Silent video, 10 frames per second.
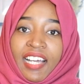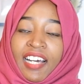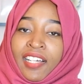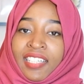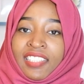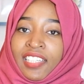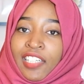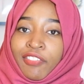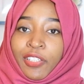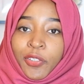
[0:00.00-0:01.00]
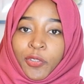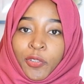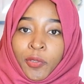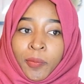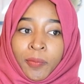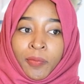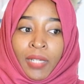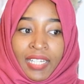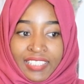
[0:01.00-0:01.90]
And in the living room, a